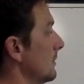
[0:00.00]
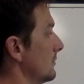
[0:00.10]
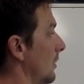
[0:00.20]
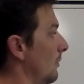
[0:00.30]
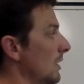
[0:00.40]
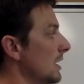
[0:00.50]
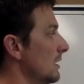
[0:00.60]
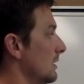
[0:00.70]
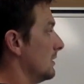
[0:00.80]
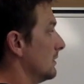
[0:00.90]
So
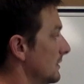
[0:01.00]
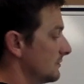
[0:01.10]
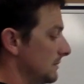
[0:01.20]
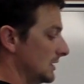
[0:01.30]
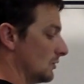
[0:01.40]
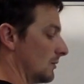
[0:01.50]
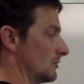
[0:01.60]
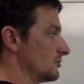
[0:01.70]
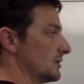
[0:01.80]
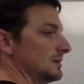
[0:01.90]
this would be normal
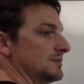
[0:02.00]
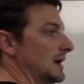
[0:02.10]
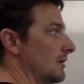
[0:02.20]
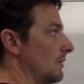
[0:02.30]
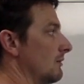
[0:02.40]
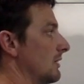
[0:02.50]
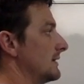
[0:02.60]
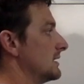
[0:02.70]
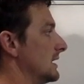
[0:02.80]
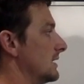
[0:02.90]
trips. How do I write
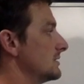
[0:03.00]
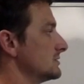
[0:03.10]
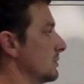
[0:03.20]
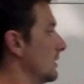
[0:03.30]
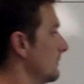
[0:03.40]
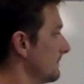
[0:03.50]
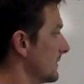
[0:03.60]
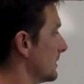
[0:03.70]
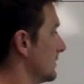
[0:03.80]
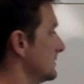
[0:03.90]
the letters? Well,
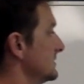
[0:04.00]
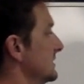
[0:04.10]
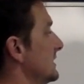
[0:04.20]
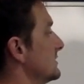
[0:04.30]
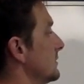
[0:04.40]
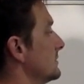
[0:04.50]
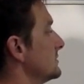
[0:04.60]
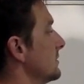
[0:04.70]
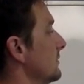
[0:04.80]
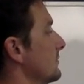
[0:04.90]
Z is always
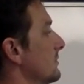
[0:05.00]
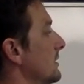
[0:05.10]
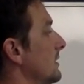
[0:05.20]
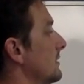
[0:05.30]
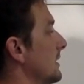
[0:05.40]
to the strength.